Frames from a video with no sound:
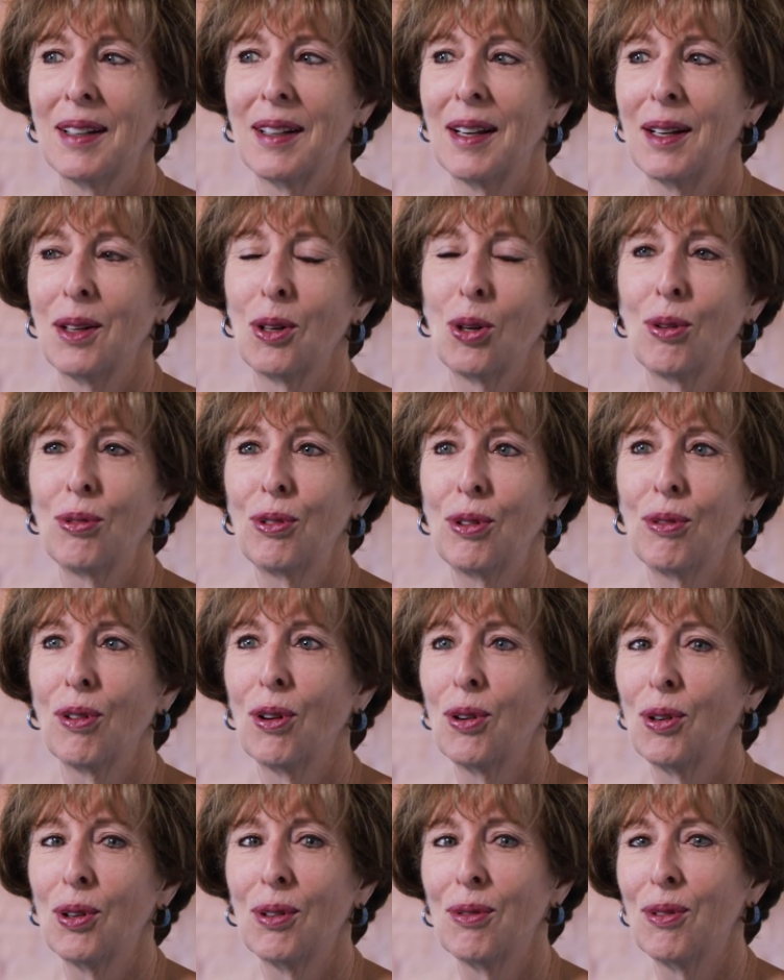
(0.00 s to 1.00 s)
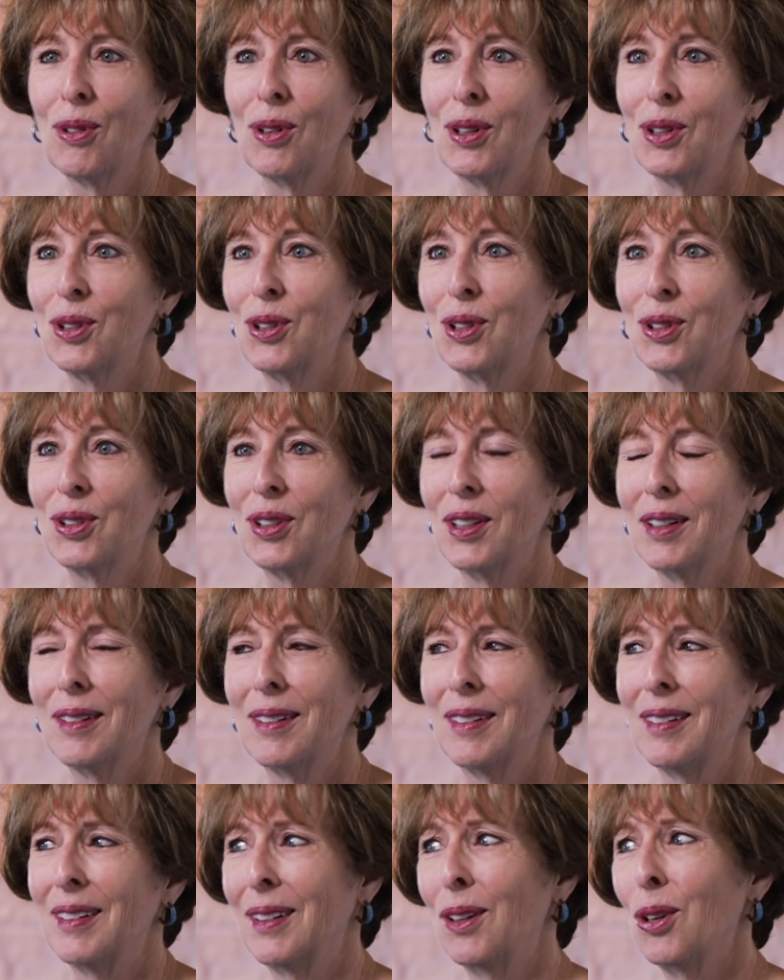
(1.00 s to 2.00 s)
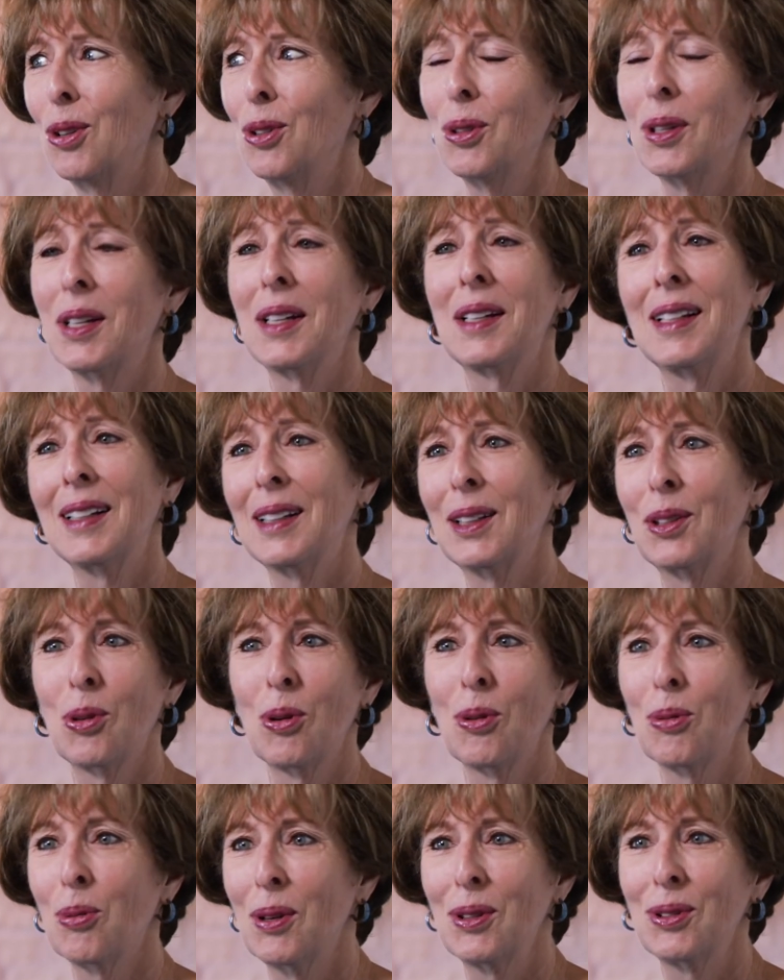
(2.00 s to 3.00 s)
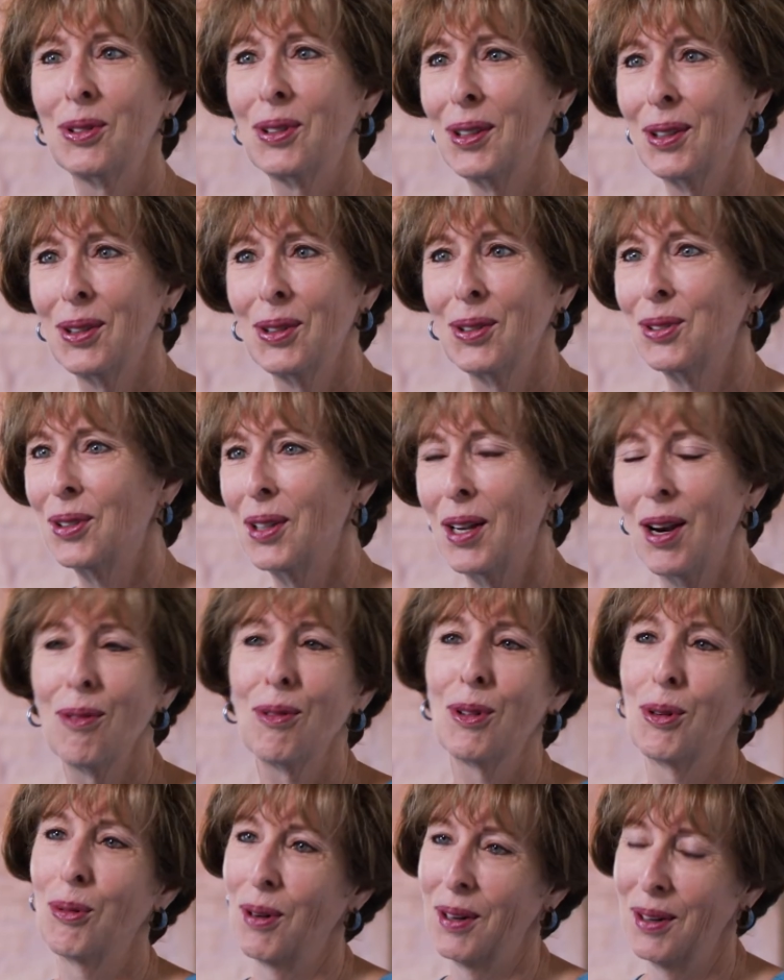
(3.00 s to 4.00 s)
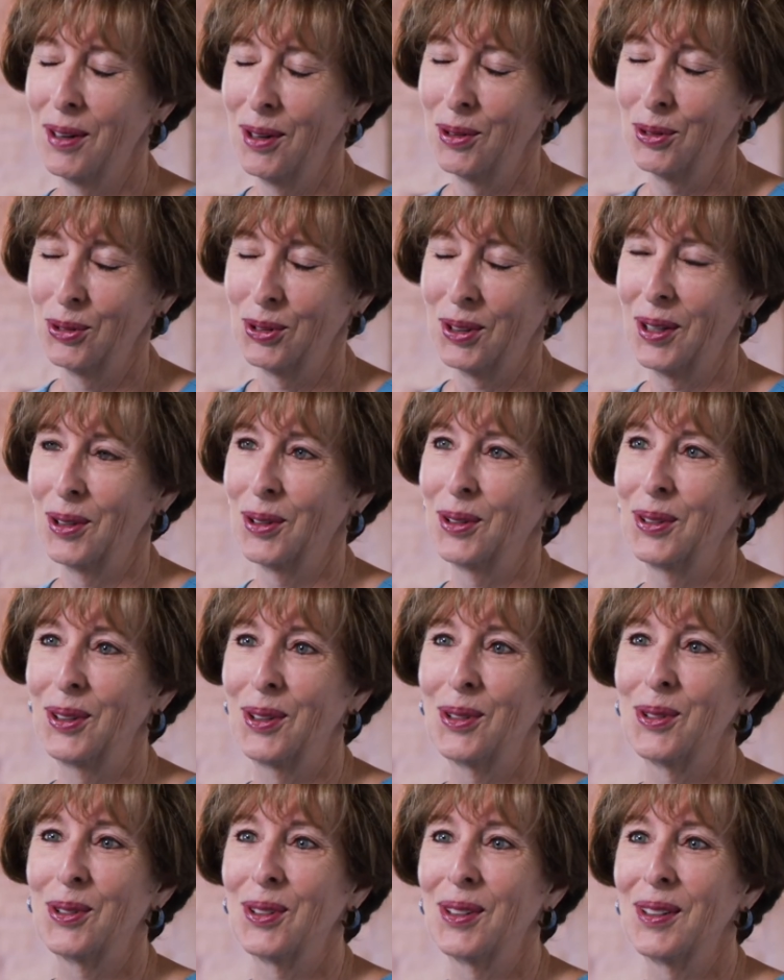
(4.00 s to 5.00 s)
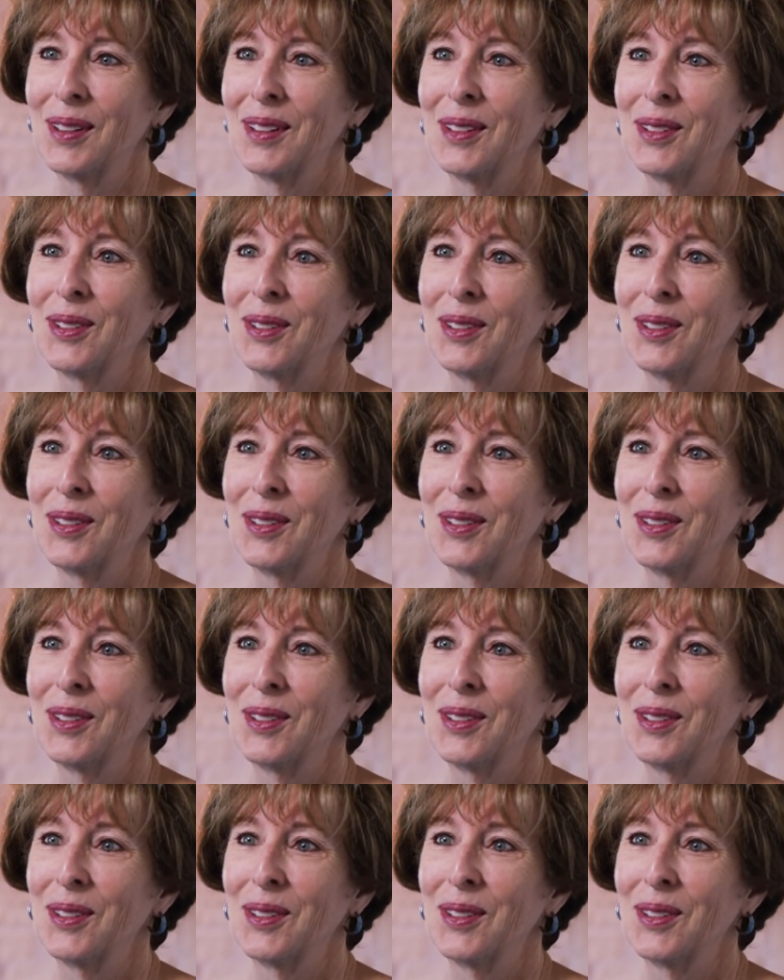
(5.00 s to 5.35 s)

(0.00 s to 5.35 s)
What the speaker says: I don't know if you've heard of her." And she said, "Are you kidding? In Northwest Hills, everyone knows Carol Dochen."